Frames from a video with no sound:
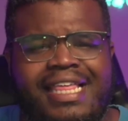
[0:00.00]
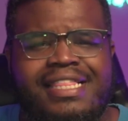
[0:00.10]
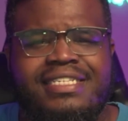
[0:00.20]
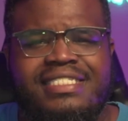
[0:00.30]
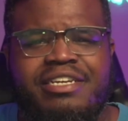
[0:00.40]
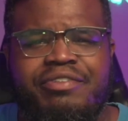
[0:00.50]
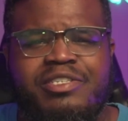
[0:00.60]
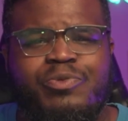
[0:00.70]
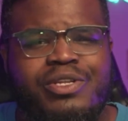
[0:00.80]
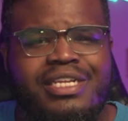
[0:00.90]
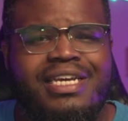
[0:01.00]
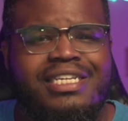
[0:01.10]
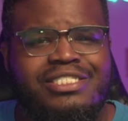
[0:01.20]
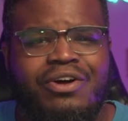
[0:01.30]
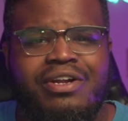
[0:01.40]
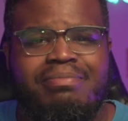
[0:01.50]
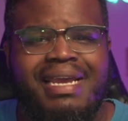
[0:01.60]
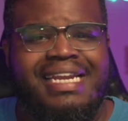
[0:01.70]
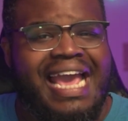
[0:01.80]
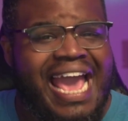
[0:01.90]
this series, we're looking to
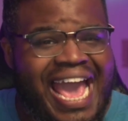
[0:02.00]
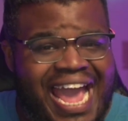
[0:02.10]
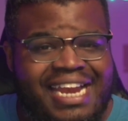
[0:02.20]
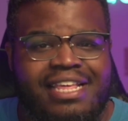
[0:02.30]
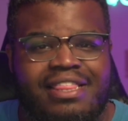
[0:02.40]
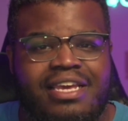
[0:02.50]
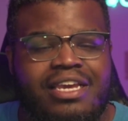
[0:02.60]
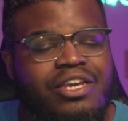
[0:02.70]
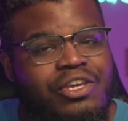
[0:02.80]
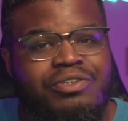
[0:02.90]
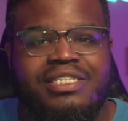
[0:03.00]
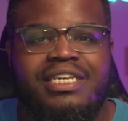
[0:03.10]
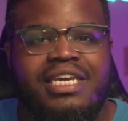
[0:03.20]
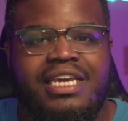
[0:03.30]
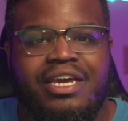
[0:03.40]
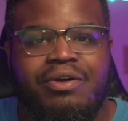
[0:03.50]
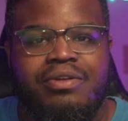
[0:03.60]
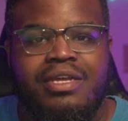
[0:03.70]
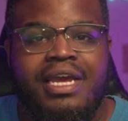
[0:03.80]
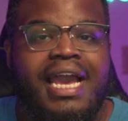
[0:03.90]
automate anything using Keyo,
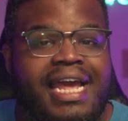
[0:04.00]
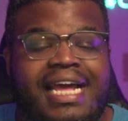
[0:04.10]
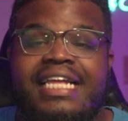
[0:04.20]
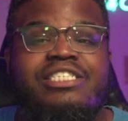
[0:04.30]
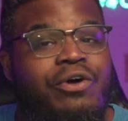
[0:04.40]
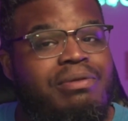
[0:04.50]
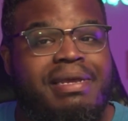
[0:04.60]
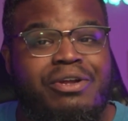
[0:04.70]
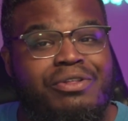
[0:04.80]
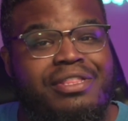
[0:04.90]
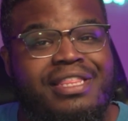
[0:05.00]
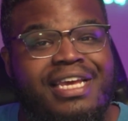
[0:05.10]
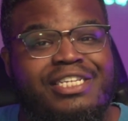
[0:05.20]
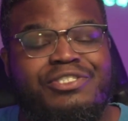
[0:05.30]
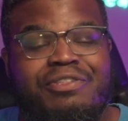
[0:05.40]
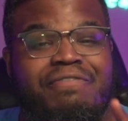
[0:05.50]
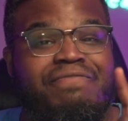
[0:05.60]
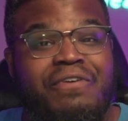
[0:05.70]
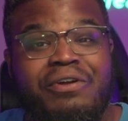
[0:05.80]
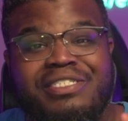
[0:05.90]
and I like to automate all the things, so the
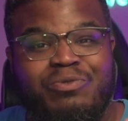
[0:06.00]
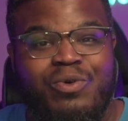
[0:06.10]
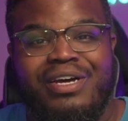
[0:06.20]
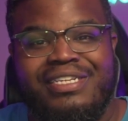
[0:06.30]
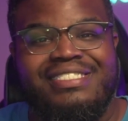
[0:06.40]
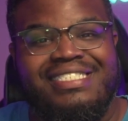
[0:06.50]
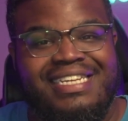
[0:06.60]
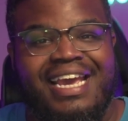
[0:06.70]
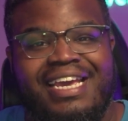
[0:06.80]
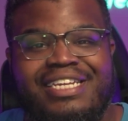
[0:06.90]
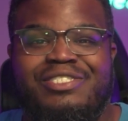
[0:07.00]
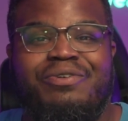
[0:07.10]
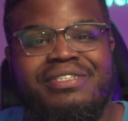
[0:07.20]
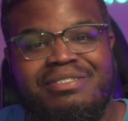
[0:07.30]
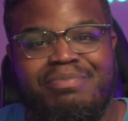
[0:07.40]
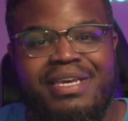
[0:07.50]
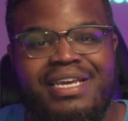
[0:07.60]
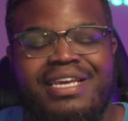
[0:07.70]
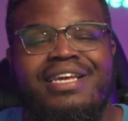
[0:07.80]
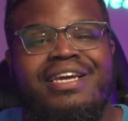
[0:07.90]
first one today is going to
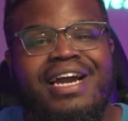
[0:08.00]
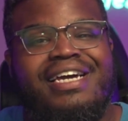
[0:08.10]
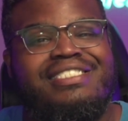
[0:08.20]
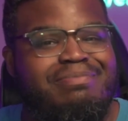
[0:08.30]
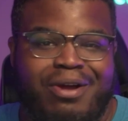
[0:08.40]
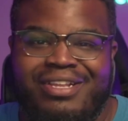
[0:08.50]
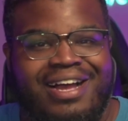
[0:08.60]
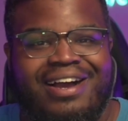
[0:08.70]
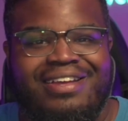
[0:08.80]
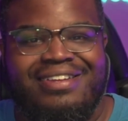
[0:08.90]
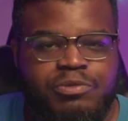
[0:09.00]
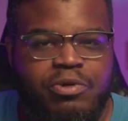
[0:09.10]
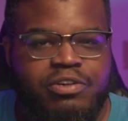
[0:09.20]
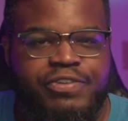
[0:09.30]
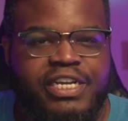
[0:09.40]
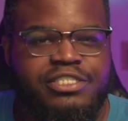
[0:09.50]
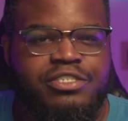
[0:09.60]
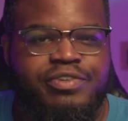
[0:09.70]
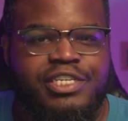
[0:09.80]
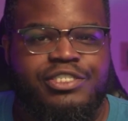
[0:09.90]
be a smart lock. First part of our
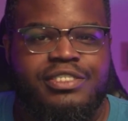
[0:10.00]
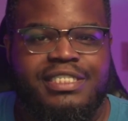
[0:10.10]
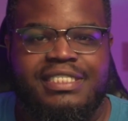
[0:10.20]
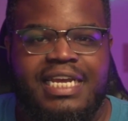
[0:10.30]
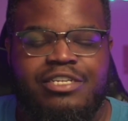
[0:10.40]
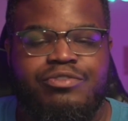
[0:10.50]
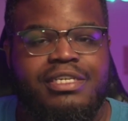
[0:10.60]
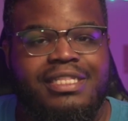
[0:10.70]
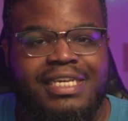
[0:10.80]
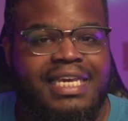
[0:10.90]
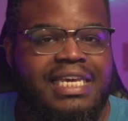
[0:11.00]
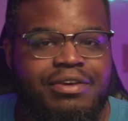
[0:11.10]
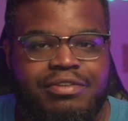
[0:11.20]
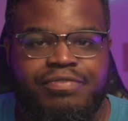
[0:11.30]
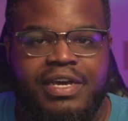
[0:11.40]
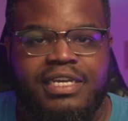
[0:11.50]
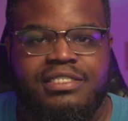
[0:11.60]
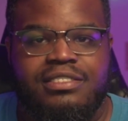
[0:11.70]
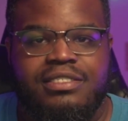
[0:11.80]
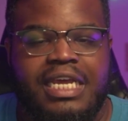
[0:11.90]
integration is naturally the Keyo
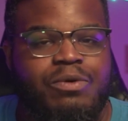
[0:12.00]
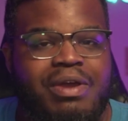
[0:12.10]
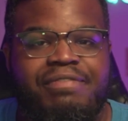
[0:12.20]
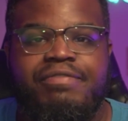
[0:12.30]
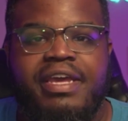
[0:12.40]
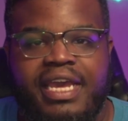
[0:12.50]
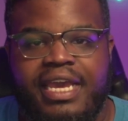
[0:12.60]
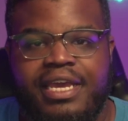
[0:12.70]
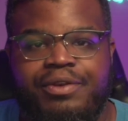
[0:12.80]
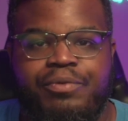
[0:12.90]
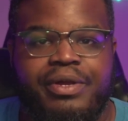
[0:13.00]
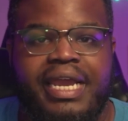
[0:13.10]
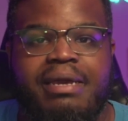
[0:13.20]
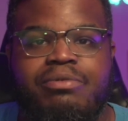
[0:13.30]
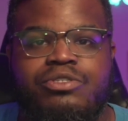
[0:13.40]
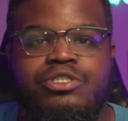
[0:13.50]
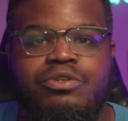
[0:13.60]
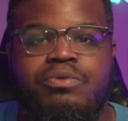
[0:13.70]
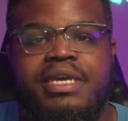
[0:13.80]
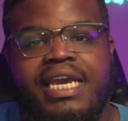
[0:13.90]
device. In a wave of a hand, we're able
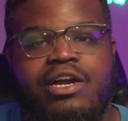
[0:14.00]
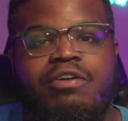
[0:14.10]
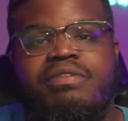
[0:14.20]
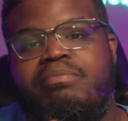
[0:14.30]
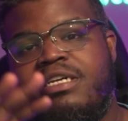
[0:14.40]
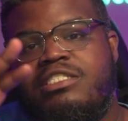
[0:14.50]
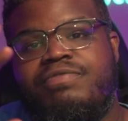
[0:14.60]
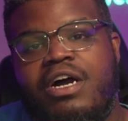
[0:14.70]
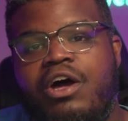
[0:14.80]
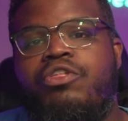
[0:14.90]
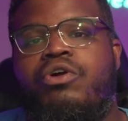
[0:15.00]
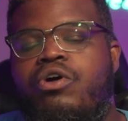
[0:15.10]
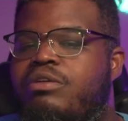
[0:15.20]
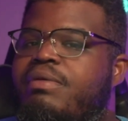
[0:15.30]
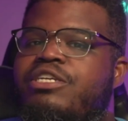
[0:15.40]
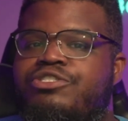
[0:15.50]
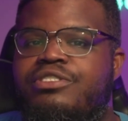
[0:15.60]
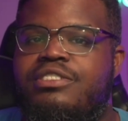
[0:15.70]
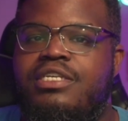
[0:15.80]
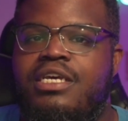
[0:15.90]
to kick off a bunch of other
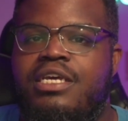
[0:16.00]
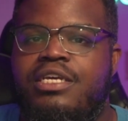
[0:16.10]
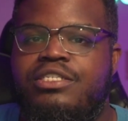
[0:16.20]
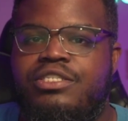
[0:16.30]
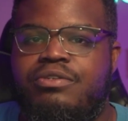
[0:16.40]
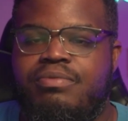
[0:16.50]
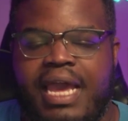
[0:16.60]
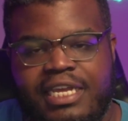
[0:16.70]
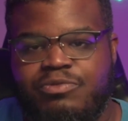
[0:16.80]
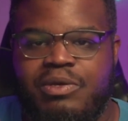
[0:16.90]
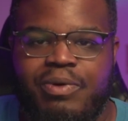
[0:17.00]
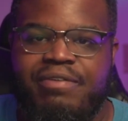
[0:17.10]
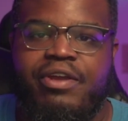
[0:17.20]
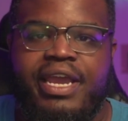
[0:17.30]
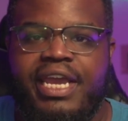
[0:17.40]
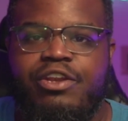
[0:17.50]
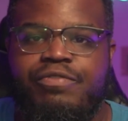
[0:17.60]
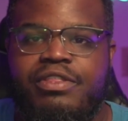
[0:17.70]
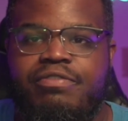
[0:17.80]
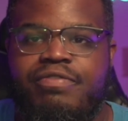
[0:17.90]
automations. So as we wave our hand over
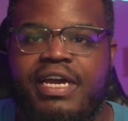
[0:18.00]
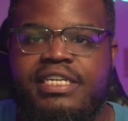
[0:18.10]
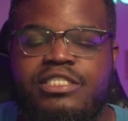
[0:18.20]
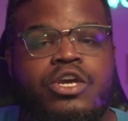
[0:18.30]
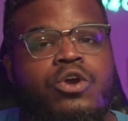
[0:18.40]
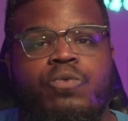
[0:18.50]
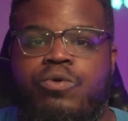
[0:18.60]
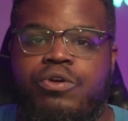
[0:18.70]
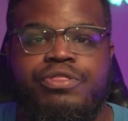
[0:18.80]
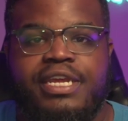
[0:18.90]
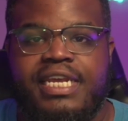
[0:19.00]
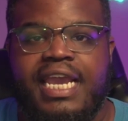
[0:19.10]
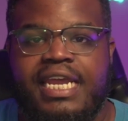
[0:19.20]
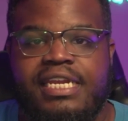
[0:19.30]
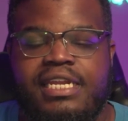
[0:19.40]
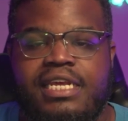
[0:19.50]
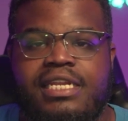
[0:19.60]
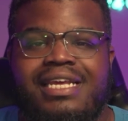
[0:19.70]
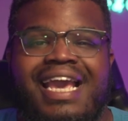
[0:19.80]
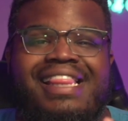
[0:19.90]
the device, we're authenticated
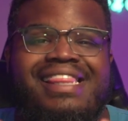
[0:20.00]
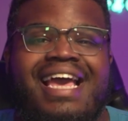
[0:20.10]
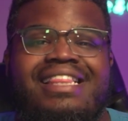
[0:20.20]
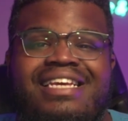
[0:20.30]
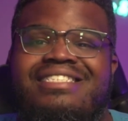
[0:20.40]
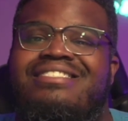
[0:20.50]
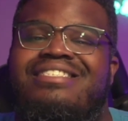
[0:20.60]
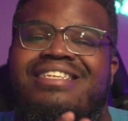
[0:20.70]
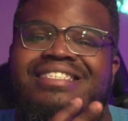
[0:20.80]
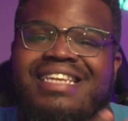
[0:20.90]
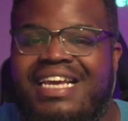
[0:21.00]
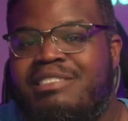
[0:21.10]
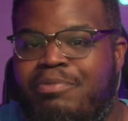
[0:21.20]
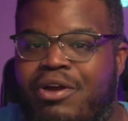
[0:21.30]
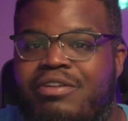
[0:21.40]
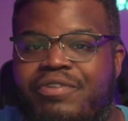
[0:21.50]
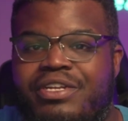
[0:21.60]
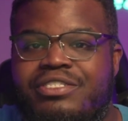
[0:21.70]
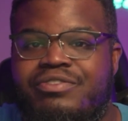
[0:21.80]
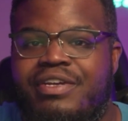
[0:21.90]
in, and that leads into the next part of our
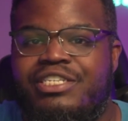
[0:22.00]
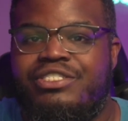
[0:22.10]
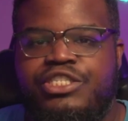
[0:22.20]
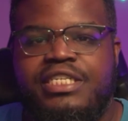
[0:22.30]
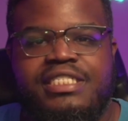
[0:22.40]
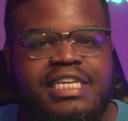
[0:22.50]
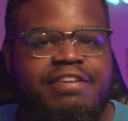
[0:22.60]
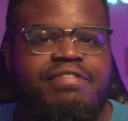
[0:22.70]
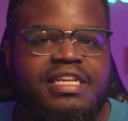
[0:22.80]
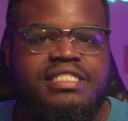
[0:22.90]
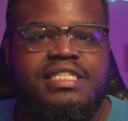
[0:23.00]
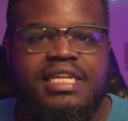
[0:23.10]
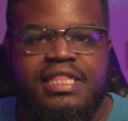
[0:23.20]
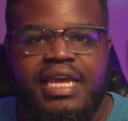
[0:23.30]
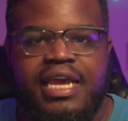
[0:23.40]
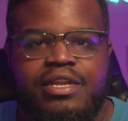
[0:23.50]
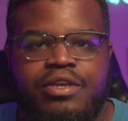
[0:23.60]
integration, is if this, then that.